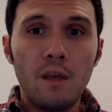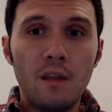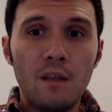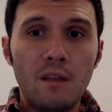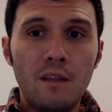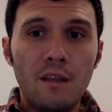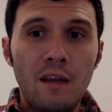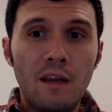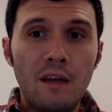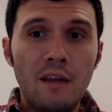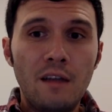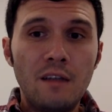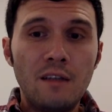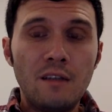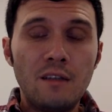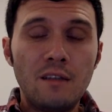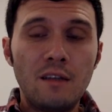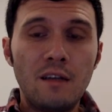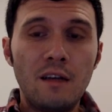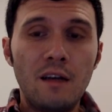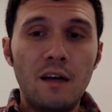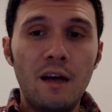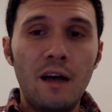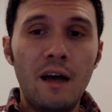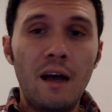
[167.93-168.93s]
there is
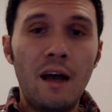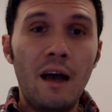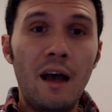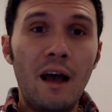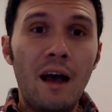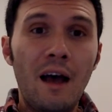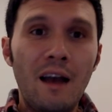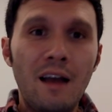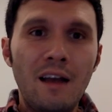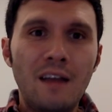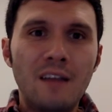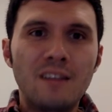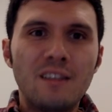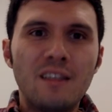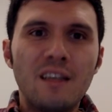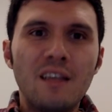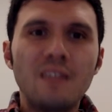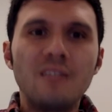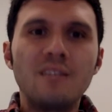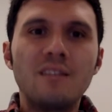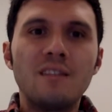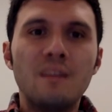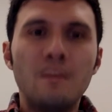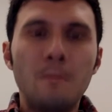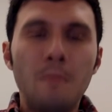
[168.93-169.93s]
an
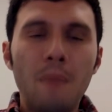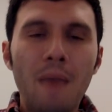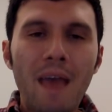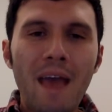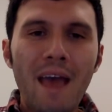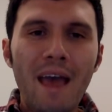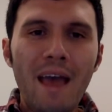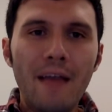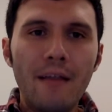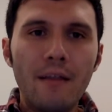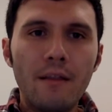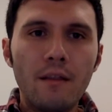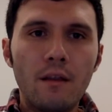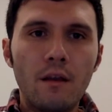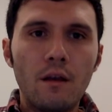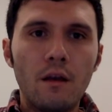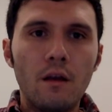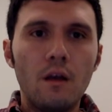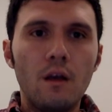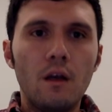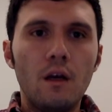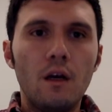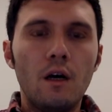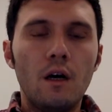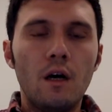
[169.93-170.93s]
excess demand
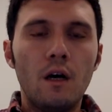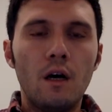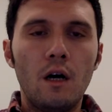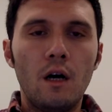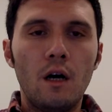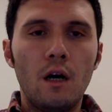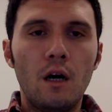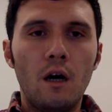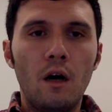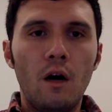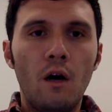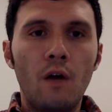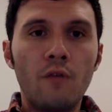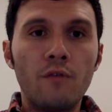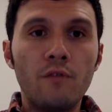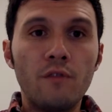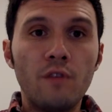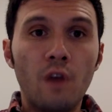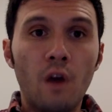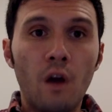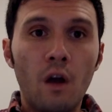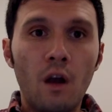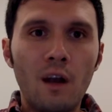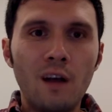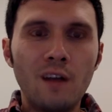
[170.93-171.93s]
of
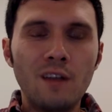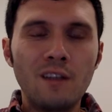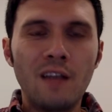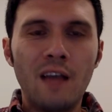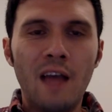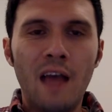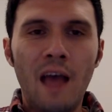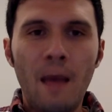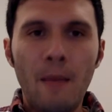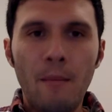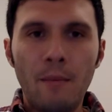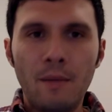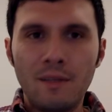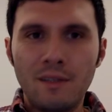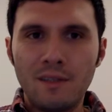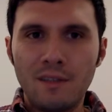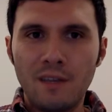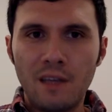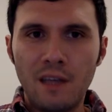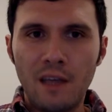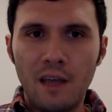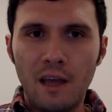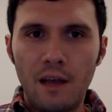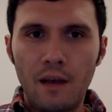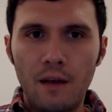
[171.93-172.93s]
dollars, happens
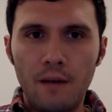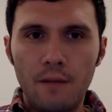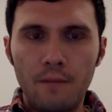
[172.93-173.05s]
again.